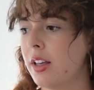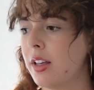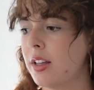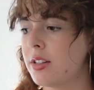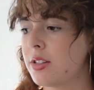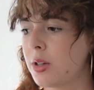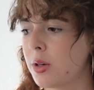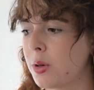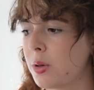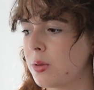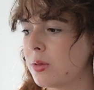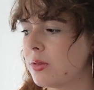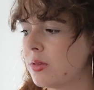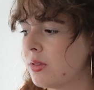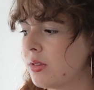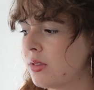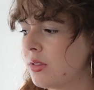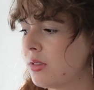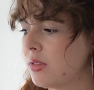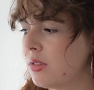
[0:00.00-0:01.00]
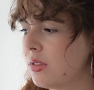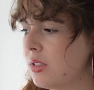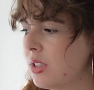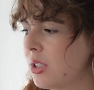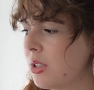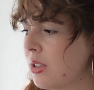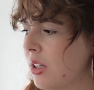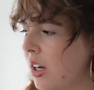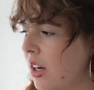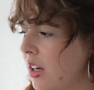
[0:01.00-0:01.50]
So,
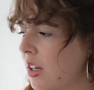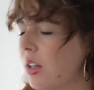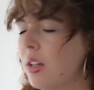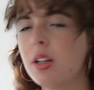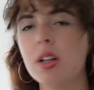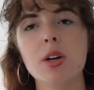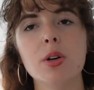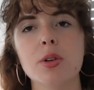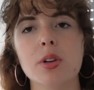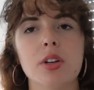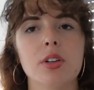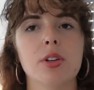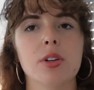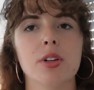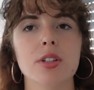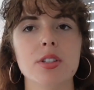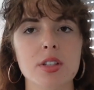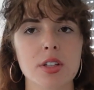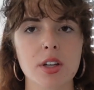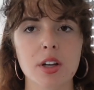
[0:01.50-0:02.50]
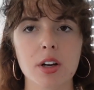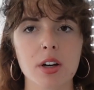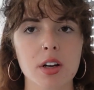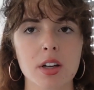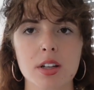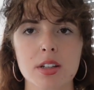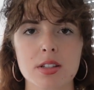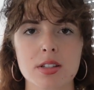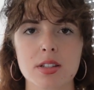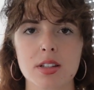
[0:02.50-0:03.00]
you're not alone in your
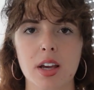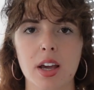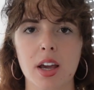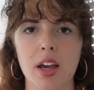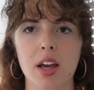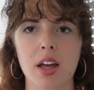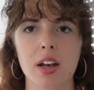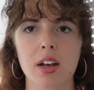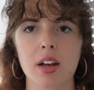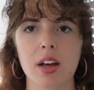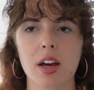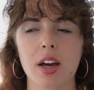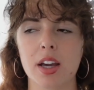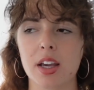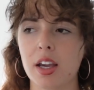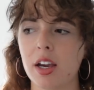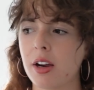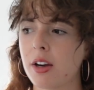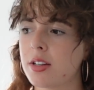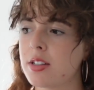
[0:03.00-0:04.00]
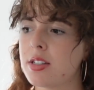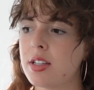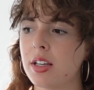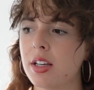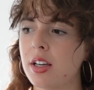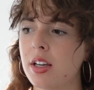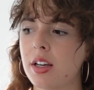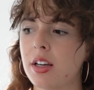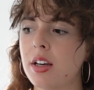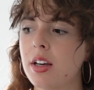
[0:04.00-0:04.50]
insecurities. And I
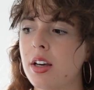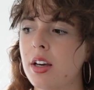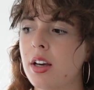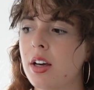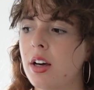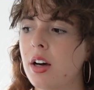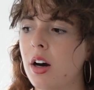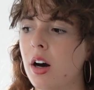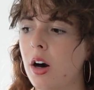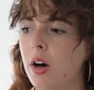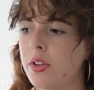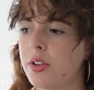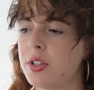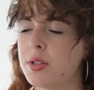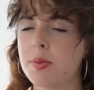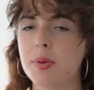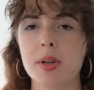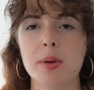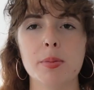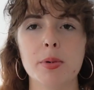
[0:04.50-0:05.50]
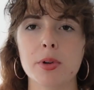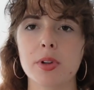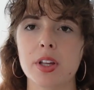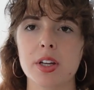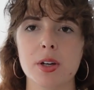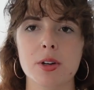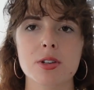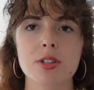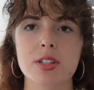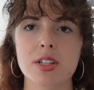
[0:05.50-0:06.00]
guarantee all these people that
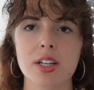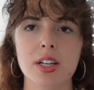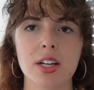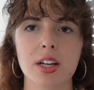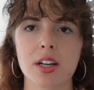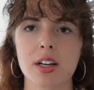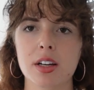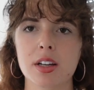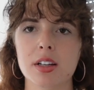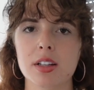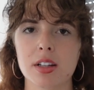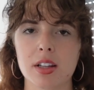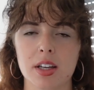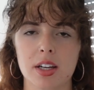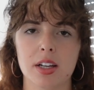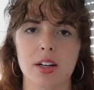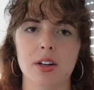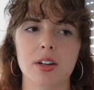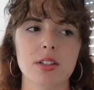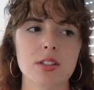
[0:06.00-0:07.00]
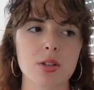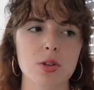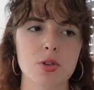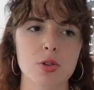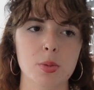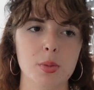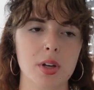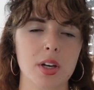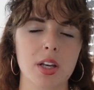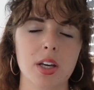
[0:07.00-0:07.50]
you're seeing on
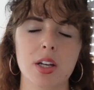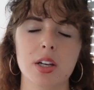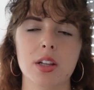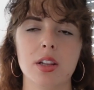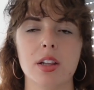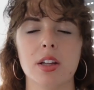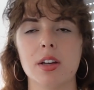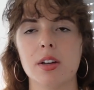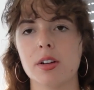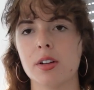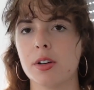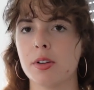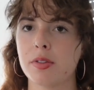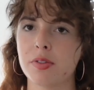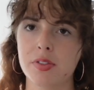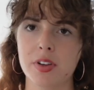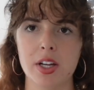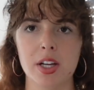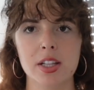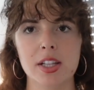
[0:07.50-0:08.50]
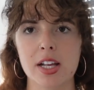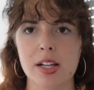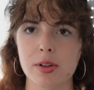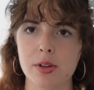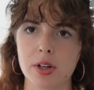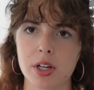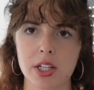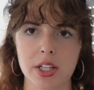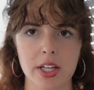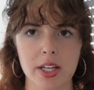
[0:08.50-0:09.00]
social media and they're your feed that
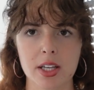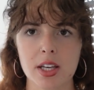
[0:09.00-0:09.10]
look